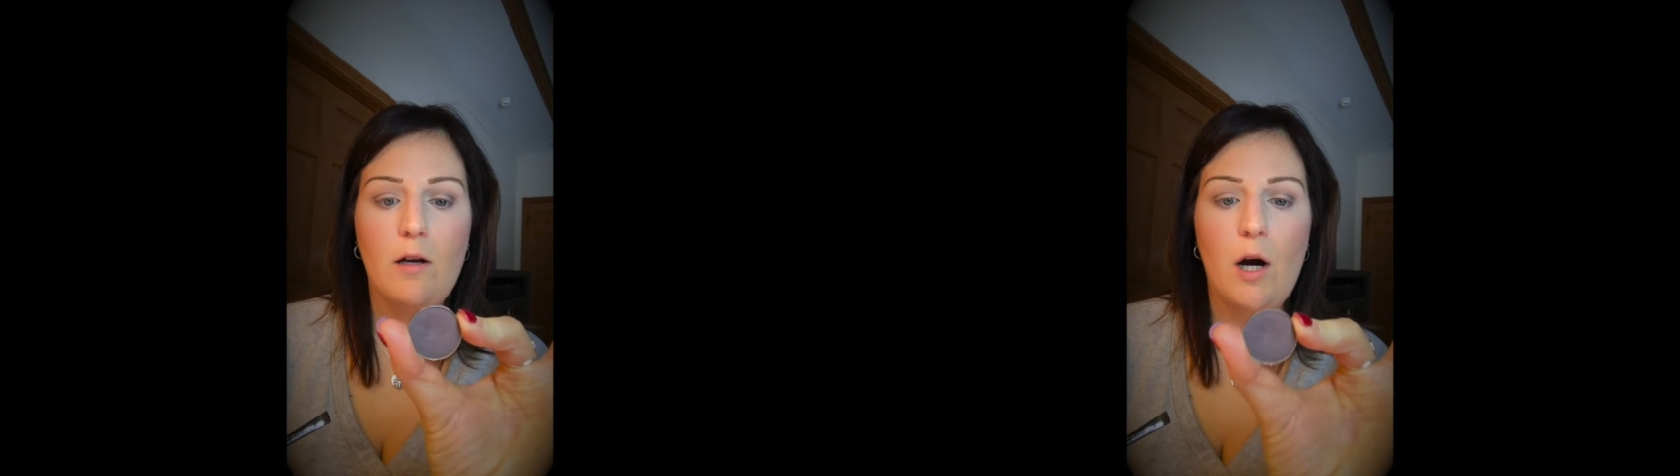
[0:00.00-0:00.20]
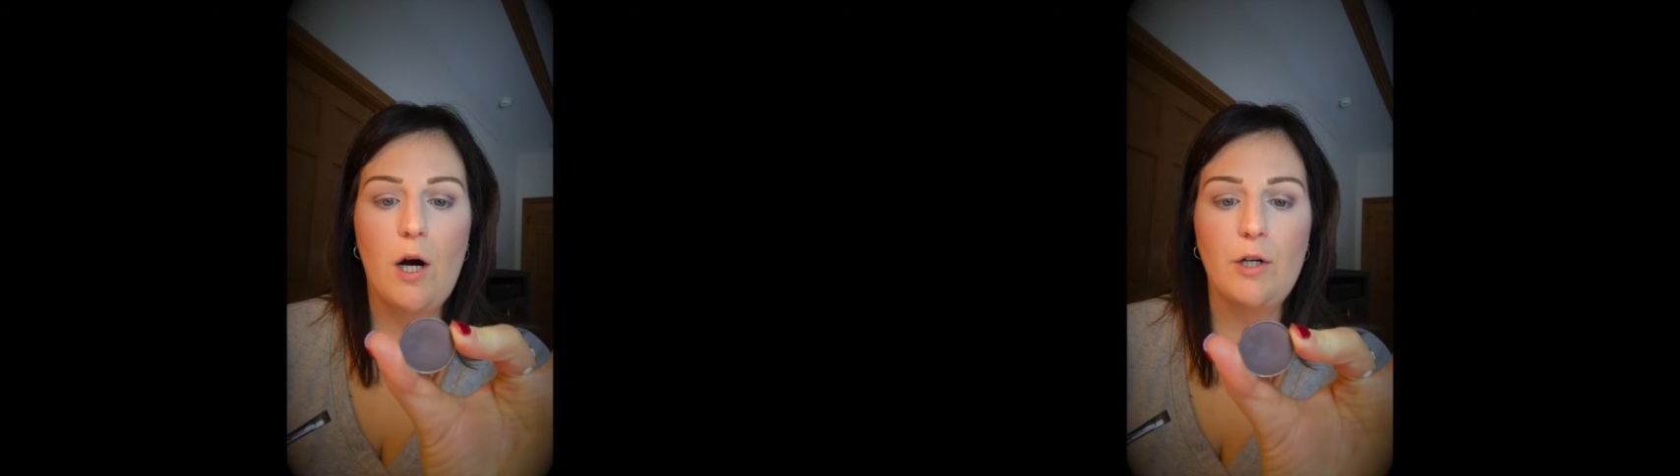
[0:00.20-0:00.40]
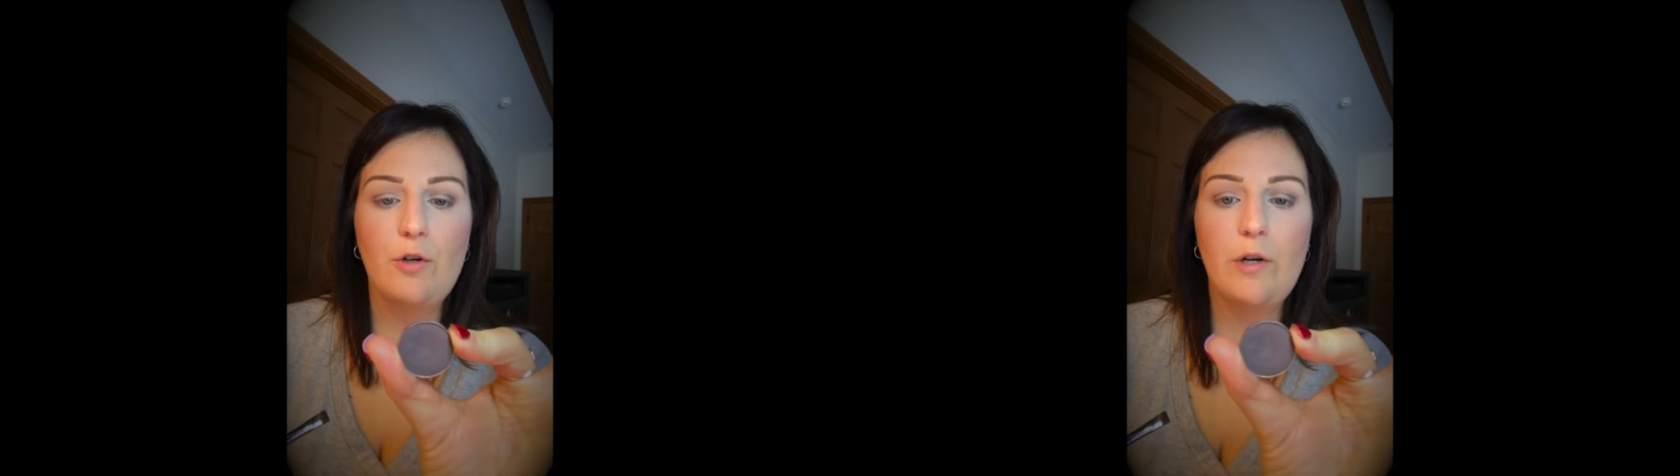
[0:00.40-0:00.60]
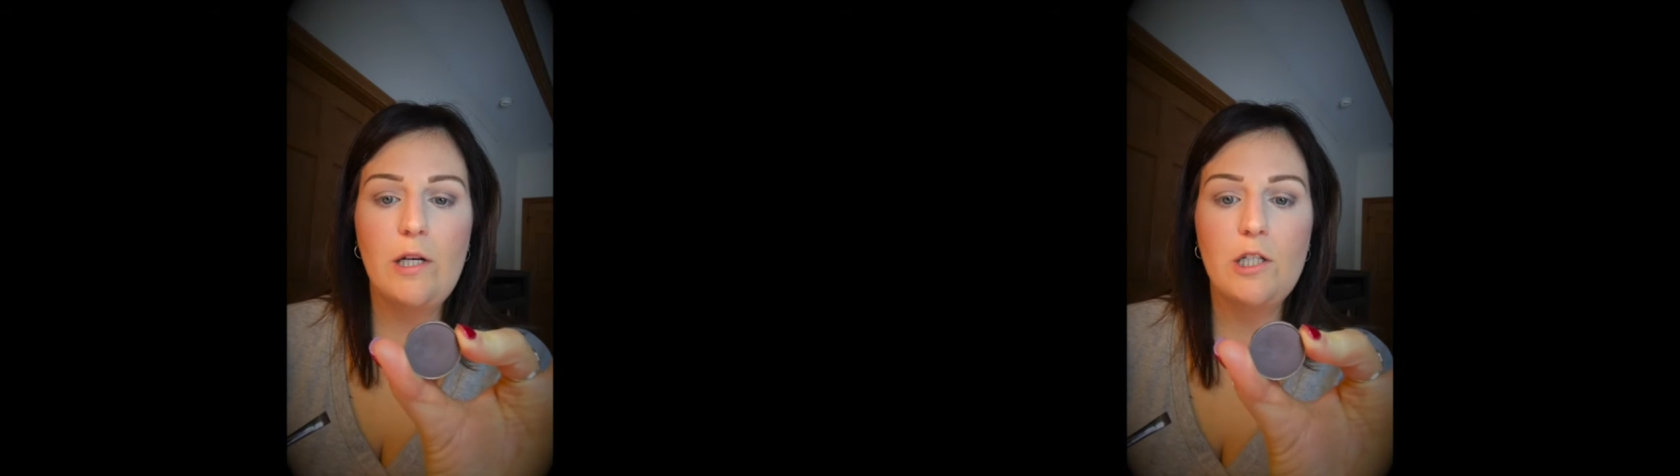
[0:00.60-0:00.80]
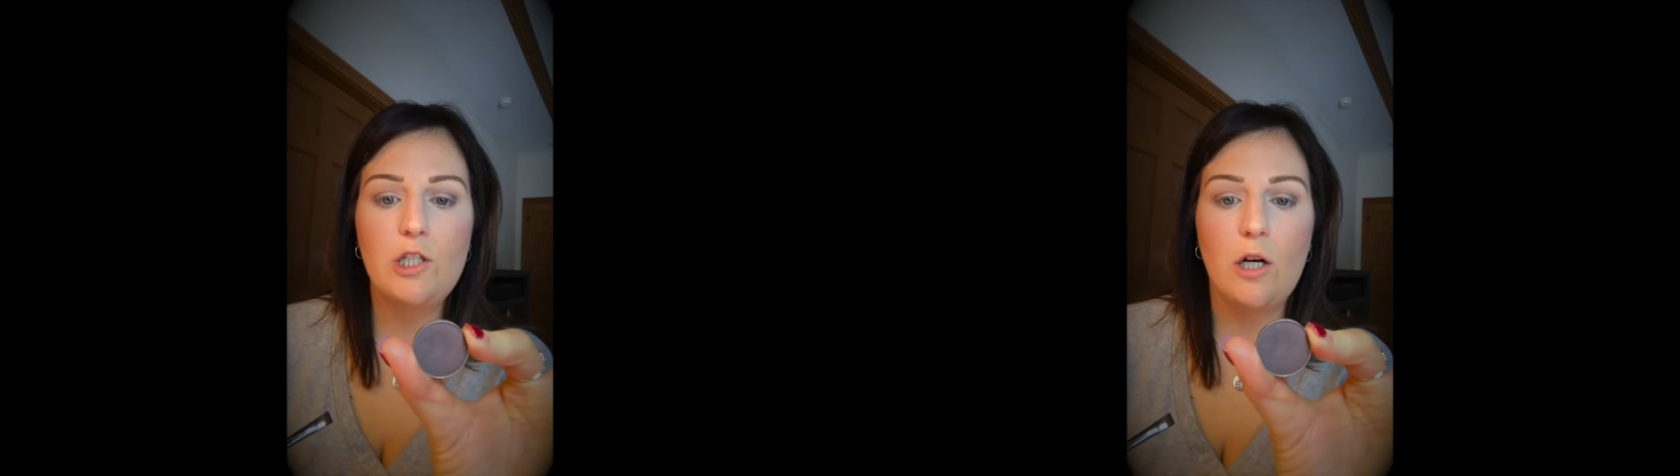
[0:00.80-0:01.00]

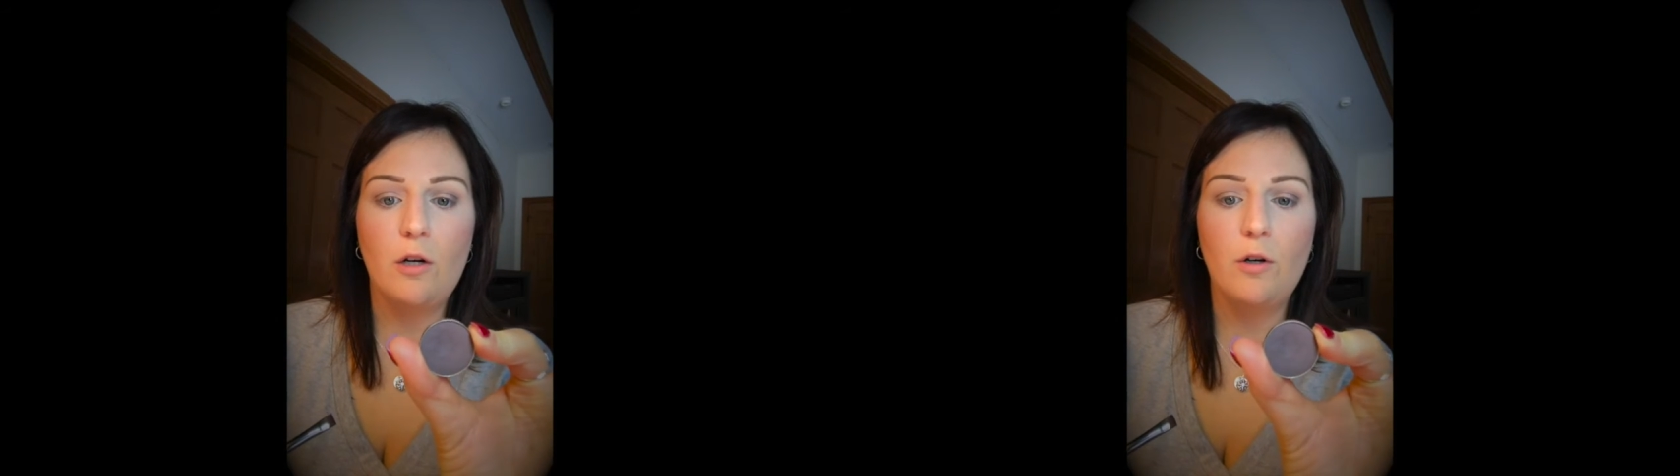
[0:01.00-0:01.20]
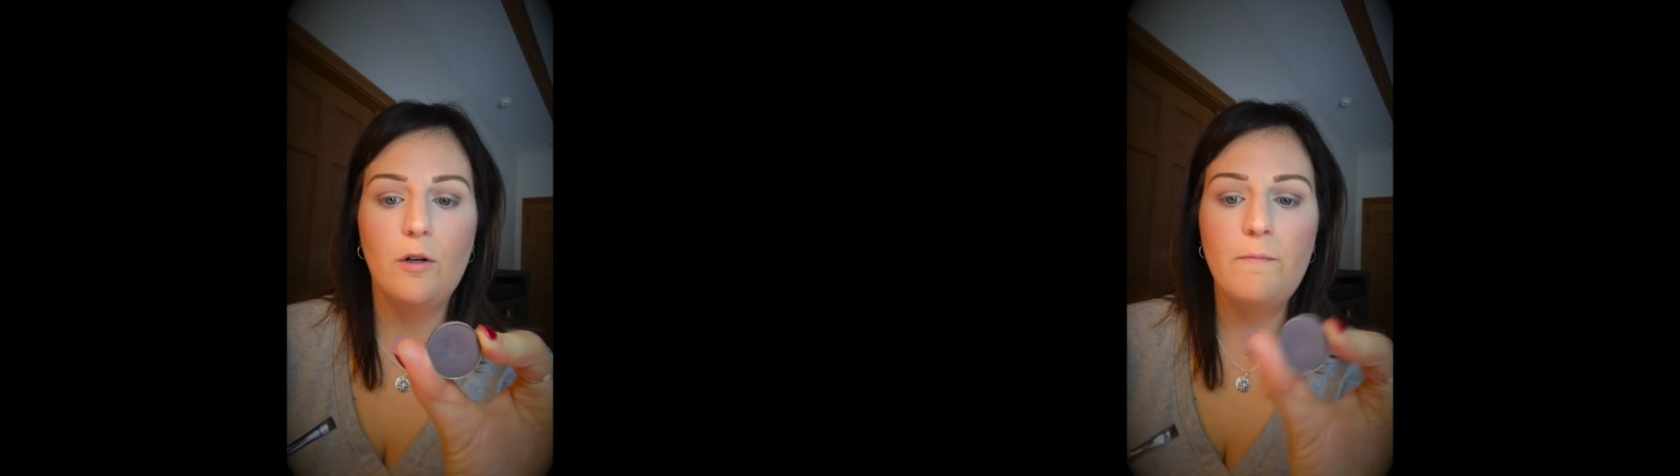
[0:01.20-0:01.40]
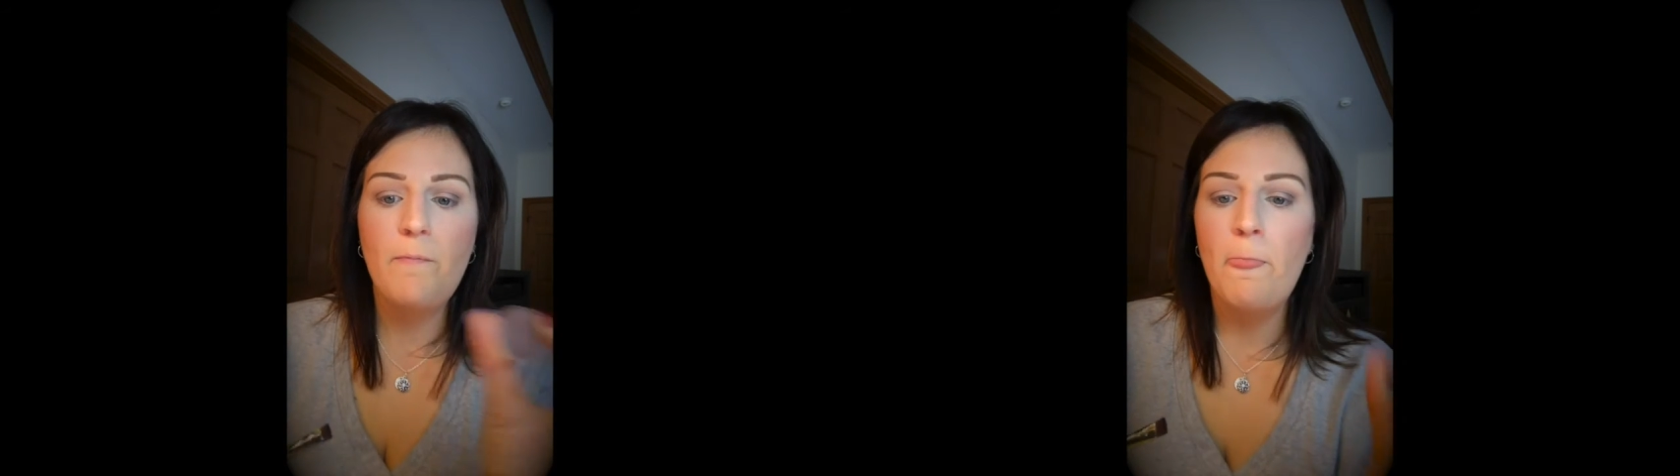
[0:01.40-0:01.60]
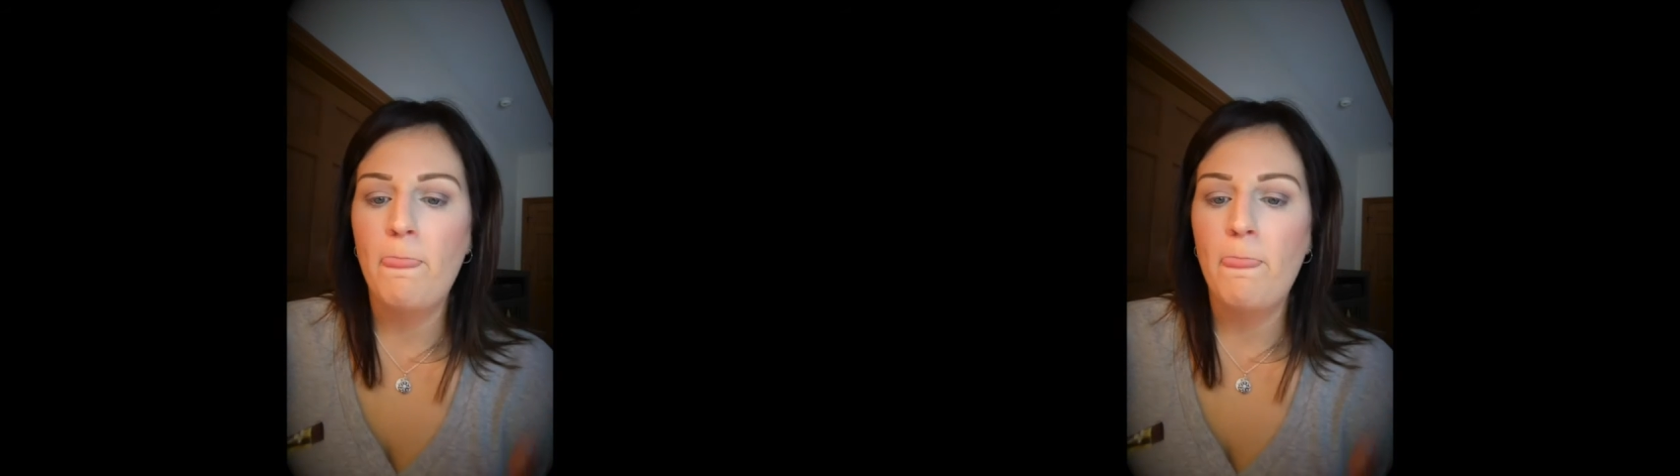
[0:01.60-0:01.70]
Concrete Jungle,